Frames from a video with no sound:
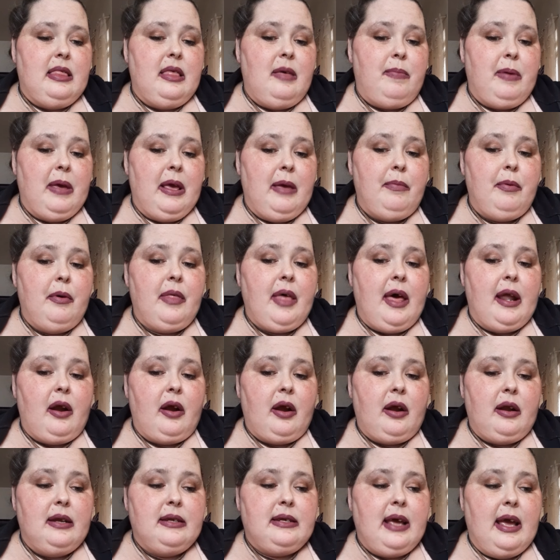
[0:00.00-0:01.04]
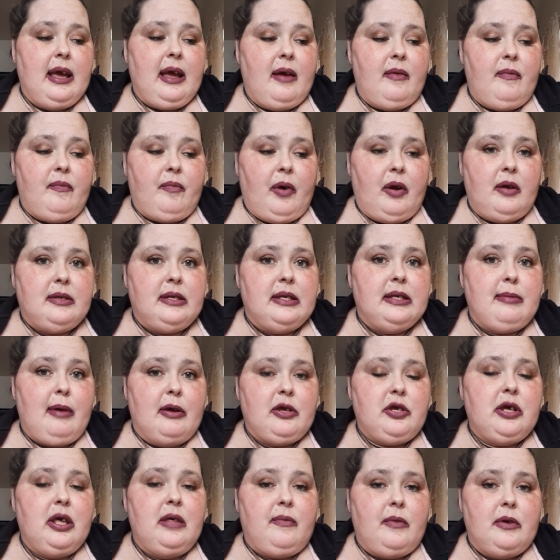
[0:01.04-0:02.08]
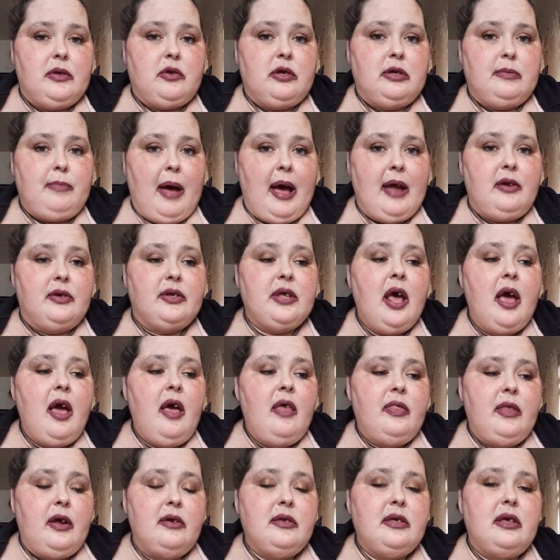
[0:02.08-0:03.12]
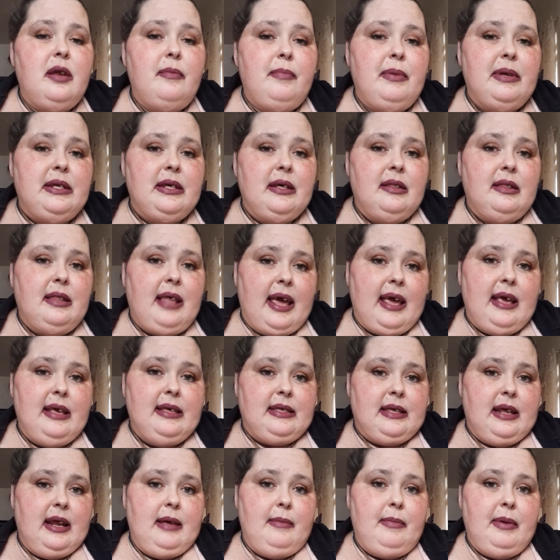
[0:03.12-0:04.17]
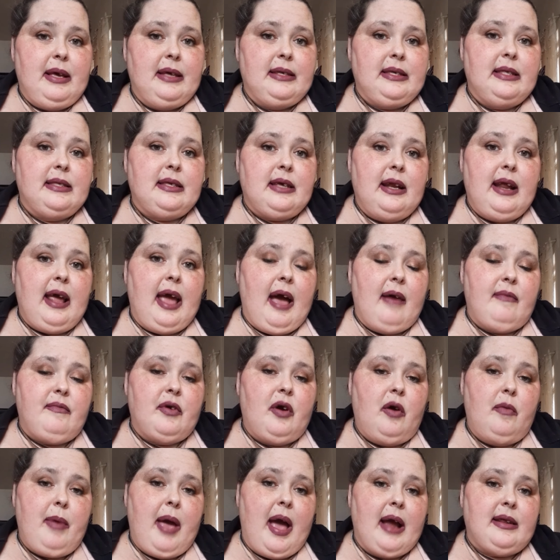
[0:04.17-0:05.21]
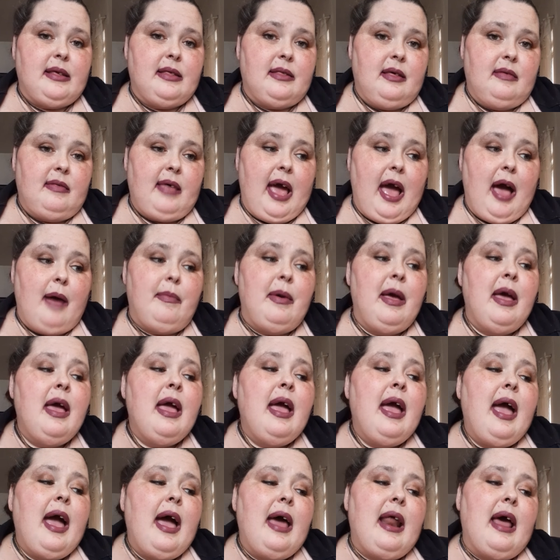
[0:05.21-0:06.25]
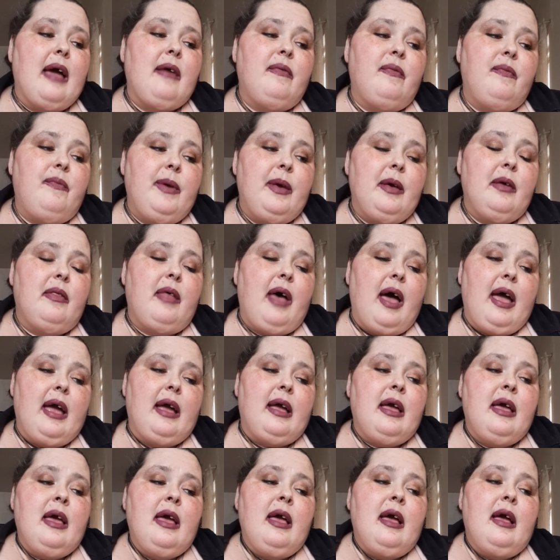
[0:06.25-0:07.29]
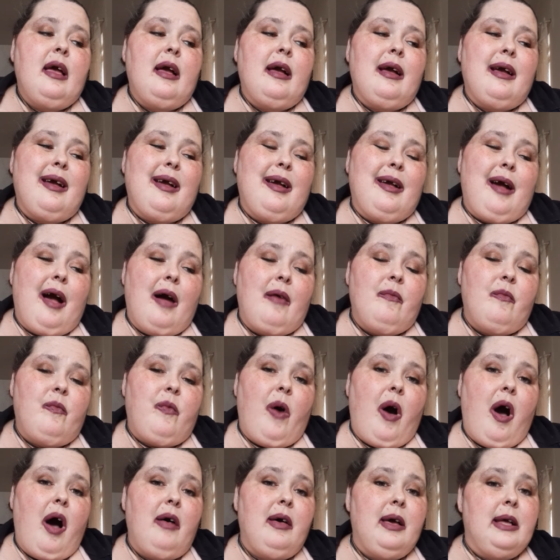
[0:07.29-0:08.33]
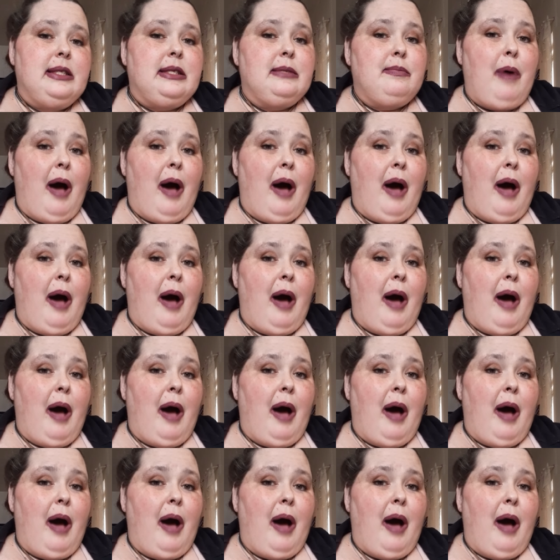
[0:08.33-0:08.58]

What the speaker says: people that are going to take it first, especially the first responders, there's going to be delays in it because it's going to have to go back to the lab. And I feel like come fall, it's